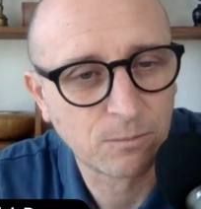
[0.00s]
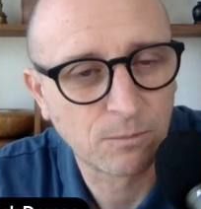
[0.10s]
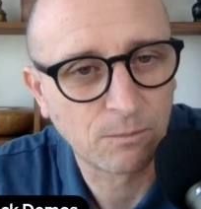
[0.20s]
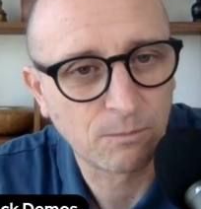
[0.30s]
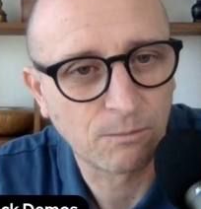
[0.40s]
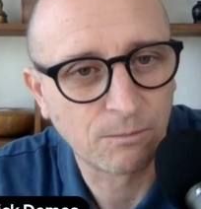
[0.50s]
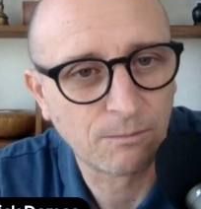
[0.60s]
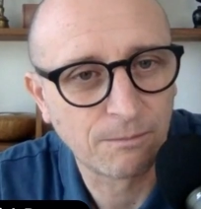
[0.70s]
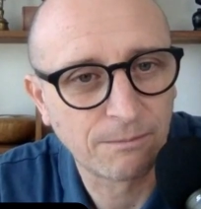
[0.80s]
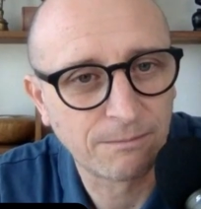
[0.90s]

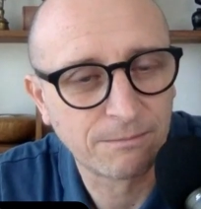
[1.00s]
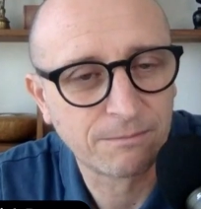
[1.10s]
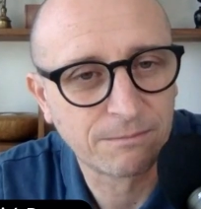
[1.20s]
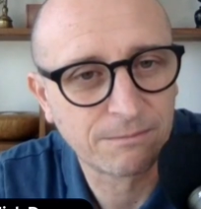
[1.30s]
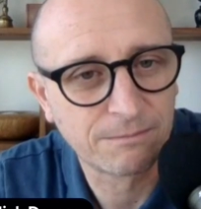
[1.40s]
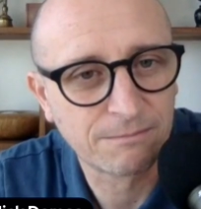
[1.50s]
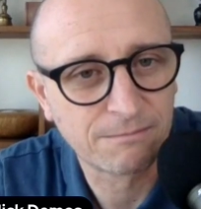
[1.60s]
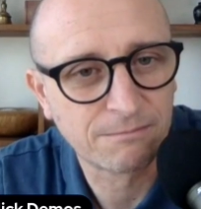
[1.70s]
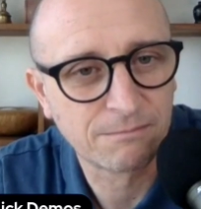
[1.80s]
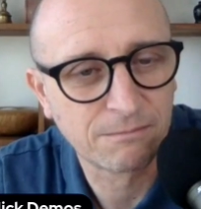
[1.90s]

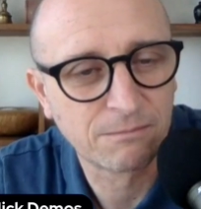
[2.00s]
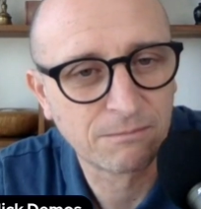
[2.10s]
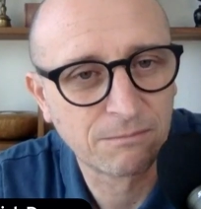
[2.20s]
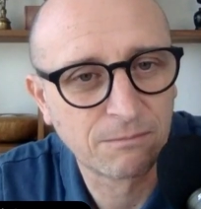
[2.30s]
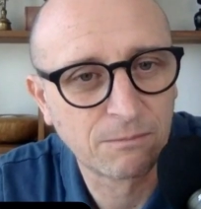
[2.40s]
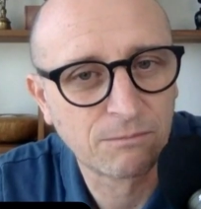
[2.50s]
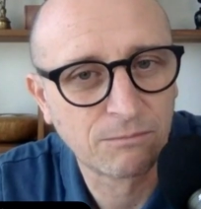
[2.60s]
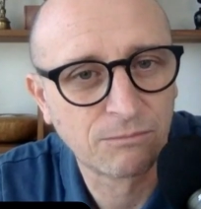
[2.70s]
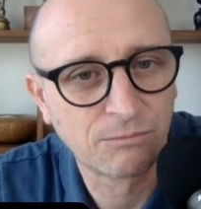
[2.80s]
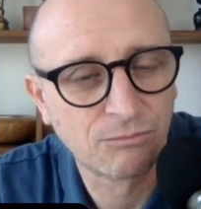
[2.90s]

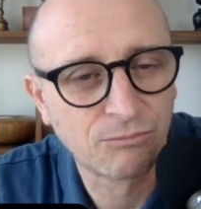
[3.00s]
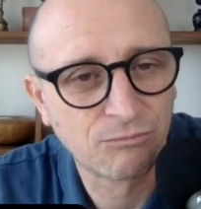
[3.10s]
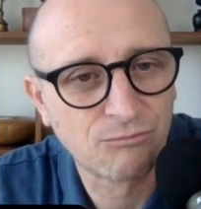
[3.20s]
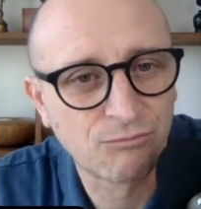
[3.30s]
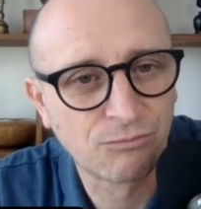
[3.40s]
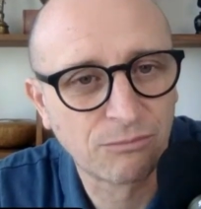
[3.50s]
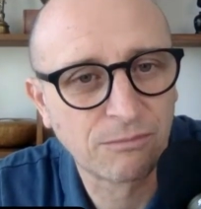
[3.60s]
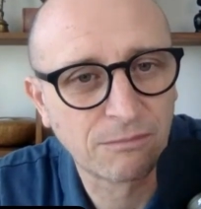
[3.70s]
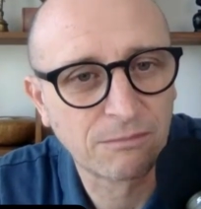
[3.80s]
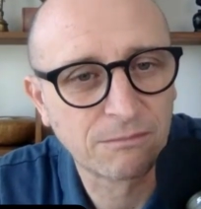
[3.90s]

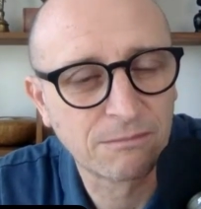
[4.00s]
(not speaking)